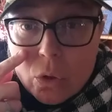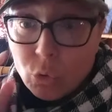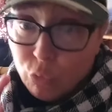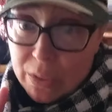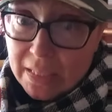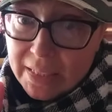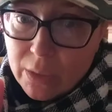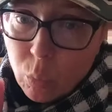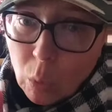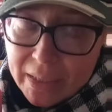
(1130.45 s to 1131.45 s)
really
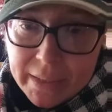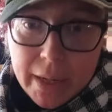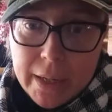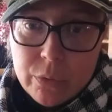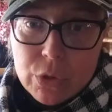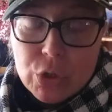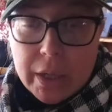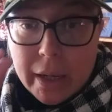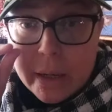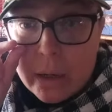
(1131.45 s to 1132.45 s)
white Irish
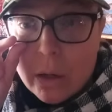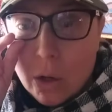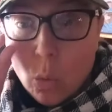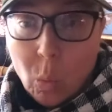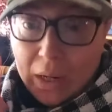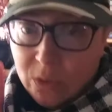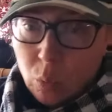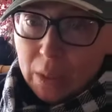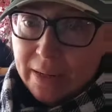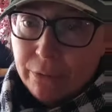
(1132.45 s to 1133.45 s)
guy, white
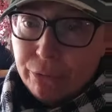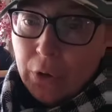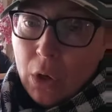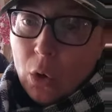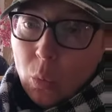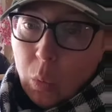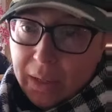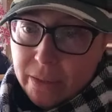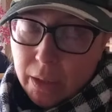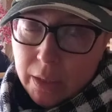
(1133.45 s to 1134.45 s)
wife,
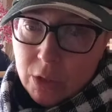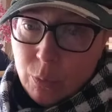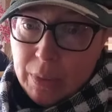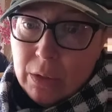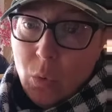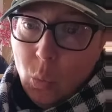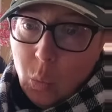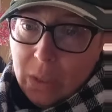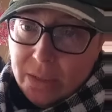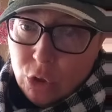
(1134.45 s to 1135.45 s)
white husband,
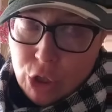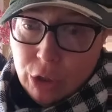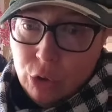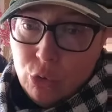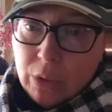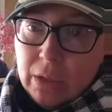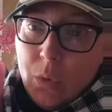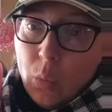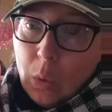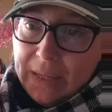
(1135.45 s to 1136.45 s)
white
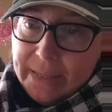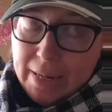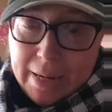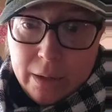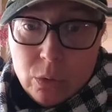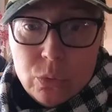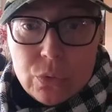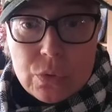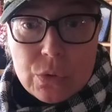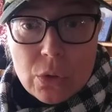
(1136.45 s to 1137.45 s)
children, white
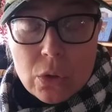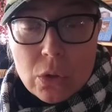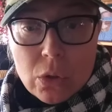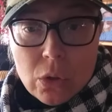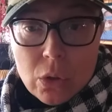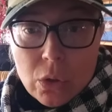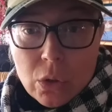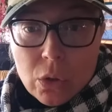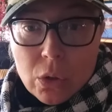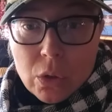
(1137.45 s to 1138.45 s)
house,
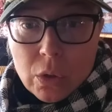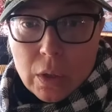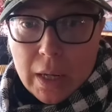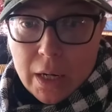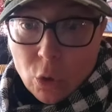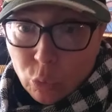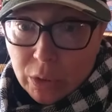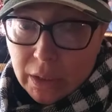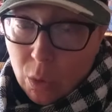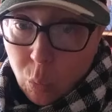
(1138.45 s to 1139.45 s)
in a
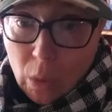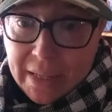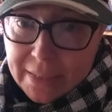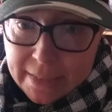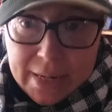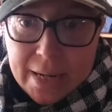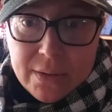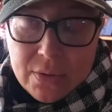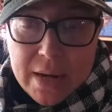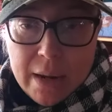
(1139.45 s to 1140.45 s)
really white,
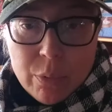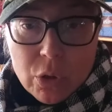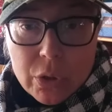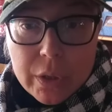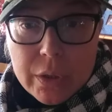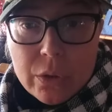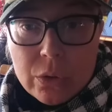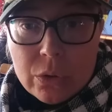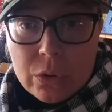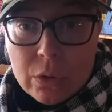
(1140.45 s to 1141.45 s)
nice neighborhood
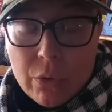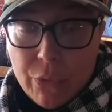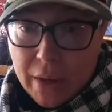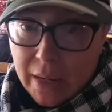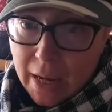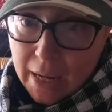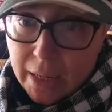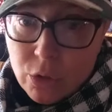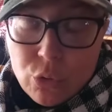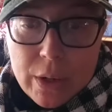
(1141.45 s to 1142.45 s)
that
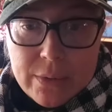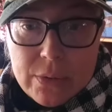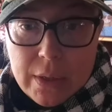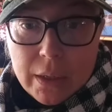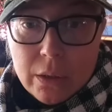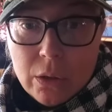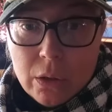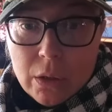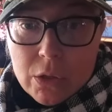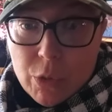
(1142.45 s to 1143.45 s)
I trusted
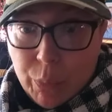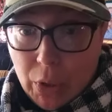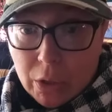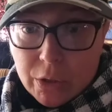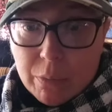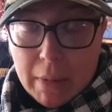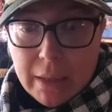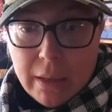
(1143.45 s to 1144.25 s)
to park my